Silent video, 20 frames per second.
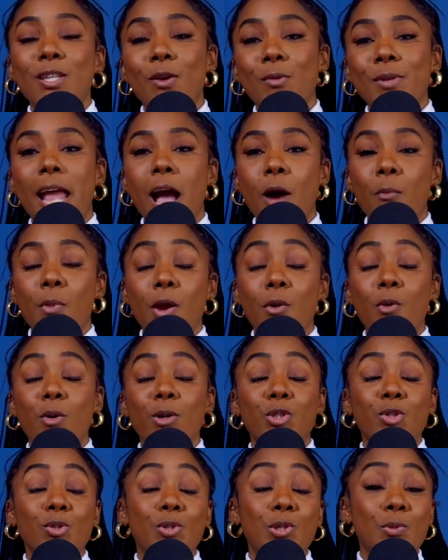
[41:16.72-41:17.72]
So now we are
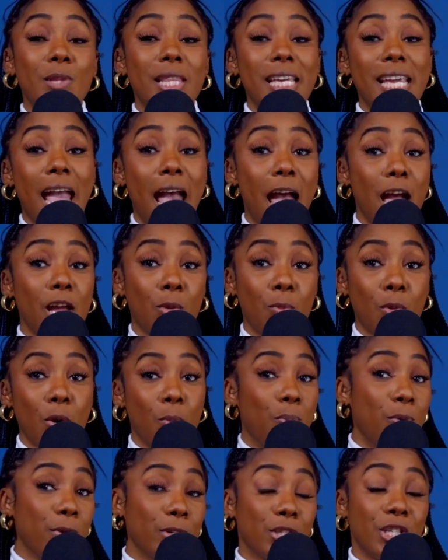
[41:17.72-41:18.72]
going to do the edible
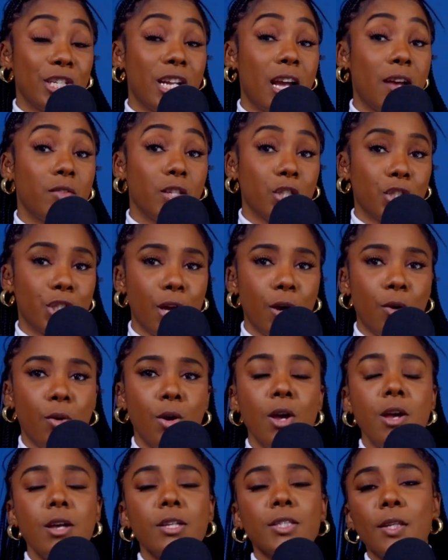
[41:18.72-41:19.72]
portion of the show.
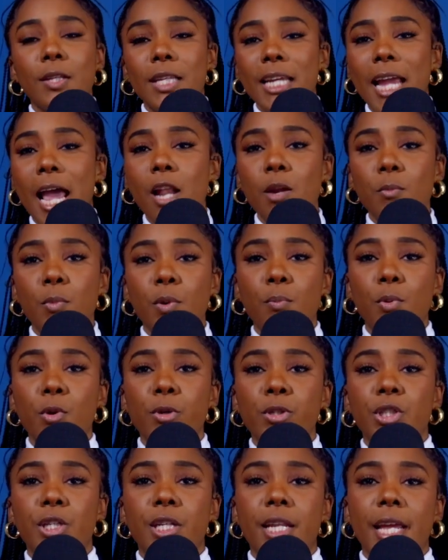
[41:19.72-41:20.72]
So the edible
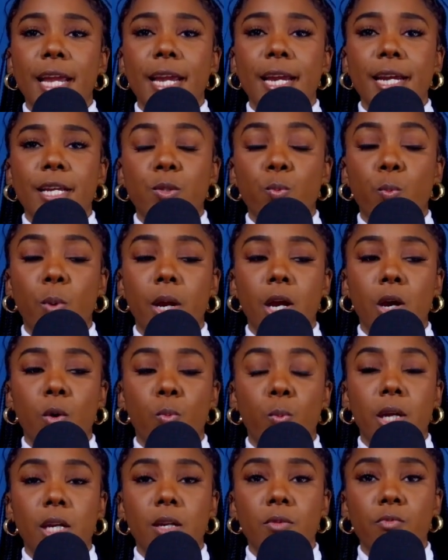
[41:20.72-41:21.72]
portion is where
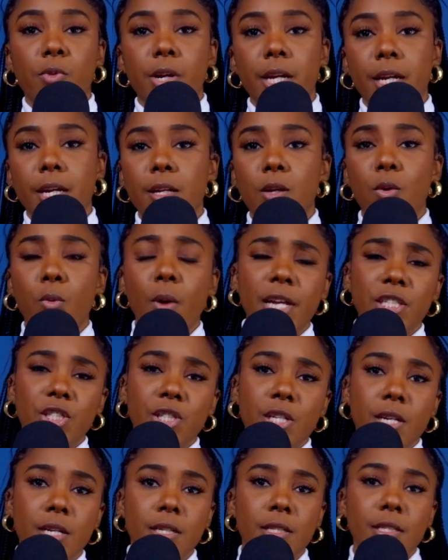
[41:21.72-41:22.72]
we read
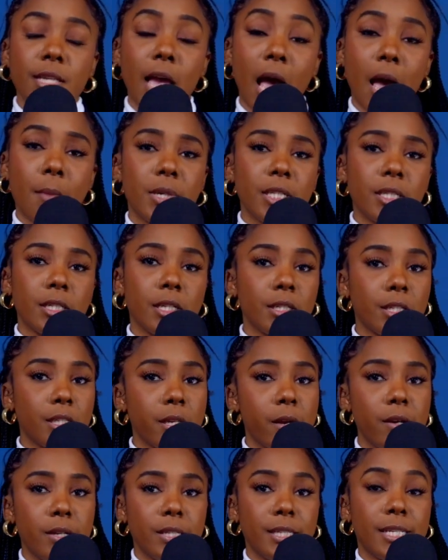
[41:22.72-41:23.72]
questions, comments,
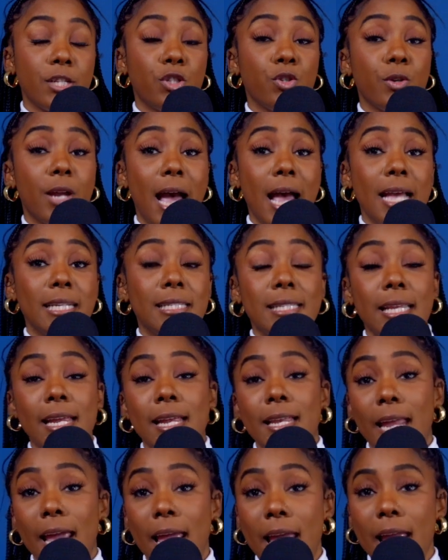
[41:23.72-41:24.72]
concerns that you guys
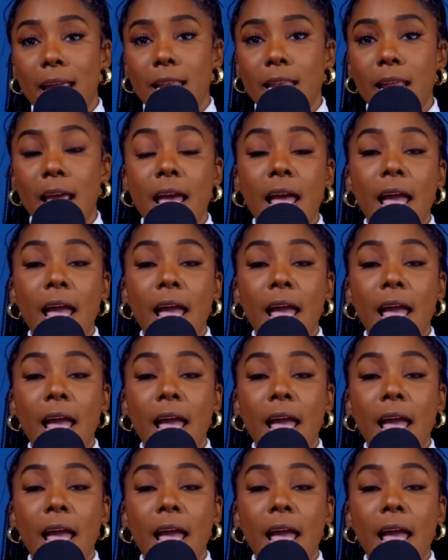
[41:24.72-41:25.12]
send in.